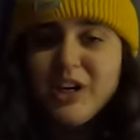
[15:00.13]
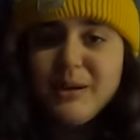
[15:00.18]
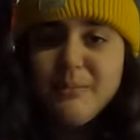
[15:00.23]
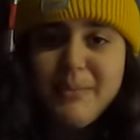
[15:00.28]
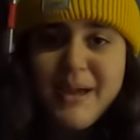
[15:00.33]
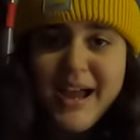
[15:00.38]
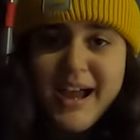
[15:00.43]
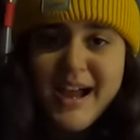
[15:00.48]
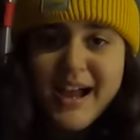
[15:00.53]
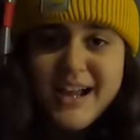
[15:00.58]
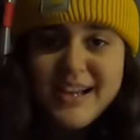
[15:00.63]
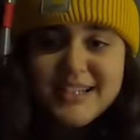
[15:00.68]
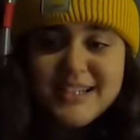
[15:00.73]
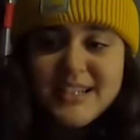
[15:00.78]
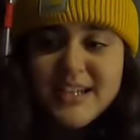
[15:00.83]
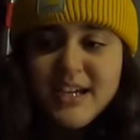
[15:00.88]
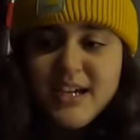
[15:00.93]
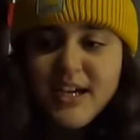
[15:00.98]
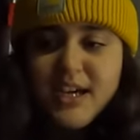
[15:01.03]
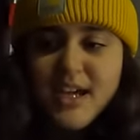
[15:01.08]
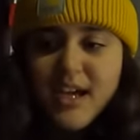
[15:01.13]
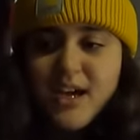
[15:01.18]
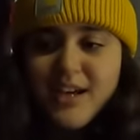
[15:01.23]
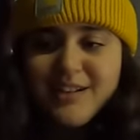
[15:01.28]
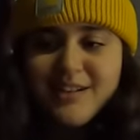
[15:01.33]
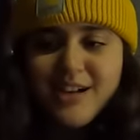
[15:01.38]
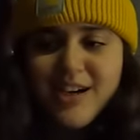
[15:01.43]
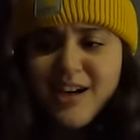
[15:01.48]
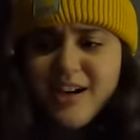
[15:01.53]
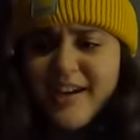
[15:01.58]
going to pass
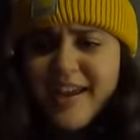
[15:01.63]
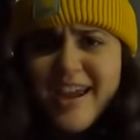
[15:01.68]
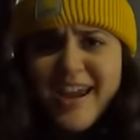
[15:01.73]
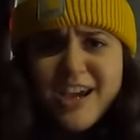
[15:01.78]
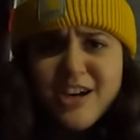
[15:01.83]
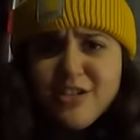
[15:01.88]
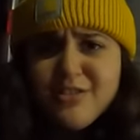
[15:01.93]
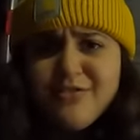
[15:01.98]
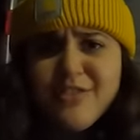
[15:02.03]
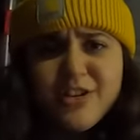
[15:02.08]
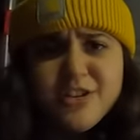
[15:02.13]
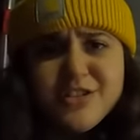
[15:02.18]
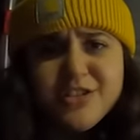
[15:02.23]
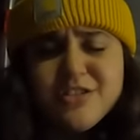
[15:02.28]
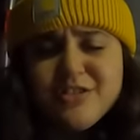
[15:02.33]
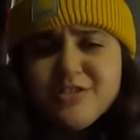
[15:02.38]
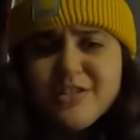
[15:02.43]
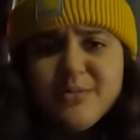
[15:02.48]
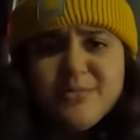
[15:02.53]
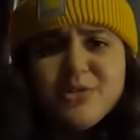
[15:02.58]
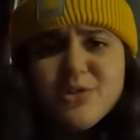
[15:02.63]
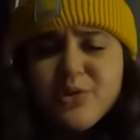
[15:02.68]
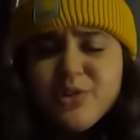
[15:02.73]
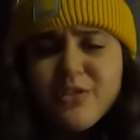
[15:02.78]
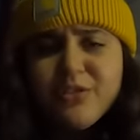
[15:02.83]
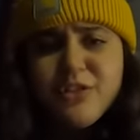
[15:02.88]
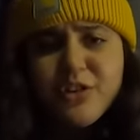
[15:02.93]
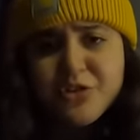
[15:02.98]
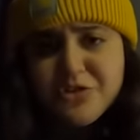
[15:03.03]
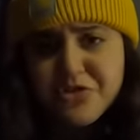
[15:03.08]
Hannaford's or some
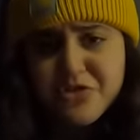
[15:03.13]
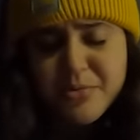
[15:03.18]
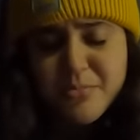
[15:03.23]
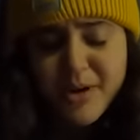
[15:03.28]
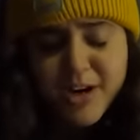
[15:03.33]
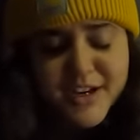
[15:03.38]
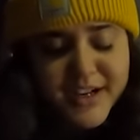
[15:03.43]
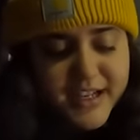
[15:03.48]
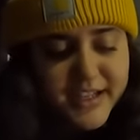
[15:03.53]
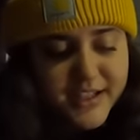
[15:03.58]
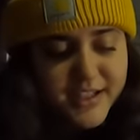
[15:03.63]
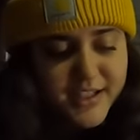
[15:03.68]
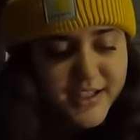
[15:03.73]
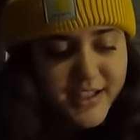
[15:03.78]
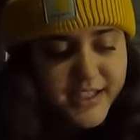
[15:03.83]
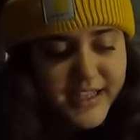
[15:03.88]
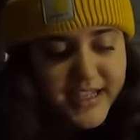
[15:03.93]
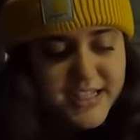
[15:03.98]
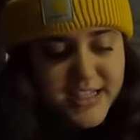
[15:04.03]
sort of grocery market.